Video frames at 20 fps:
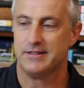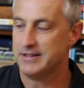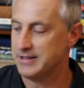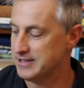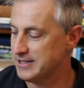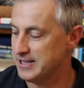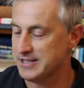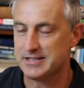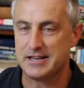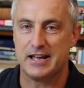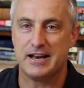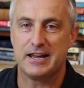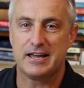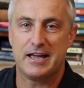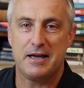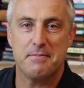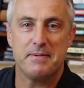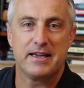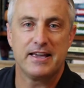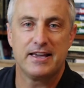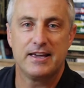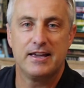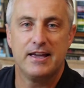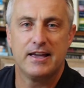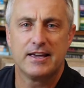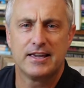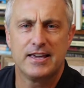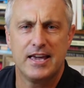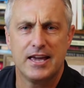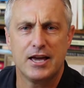That there's going to come a,
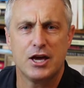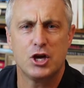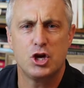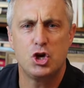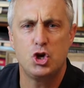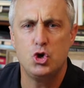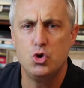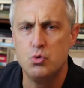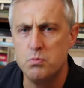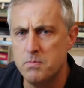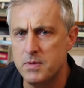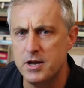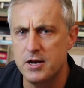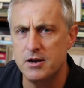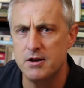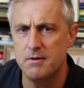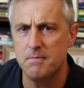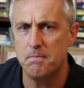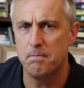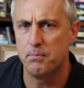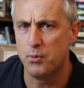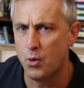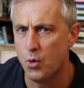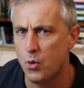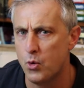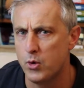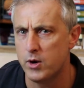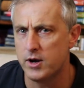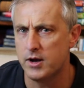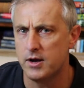a king, a human
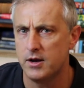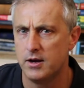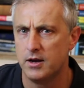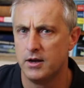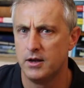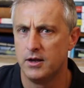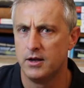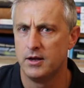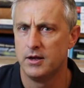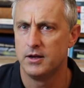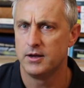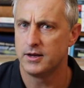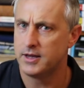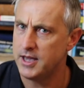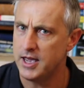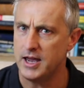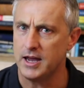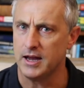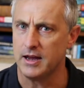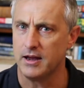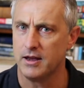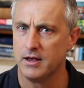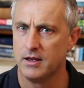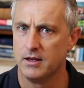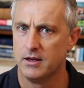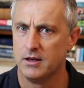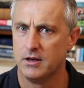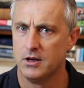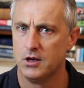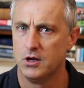born king,
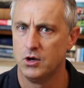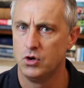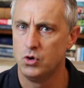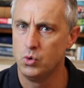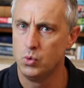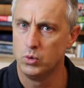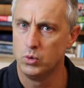who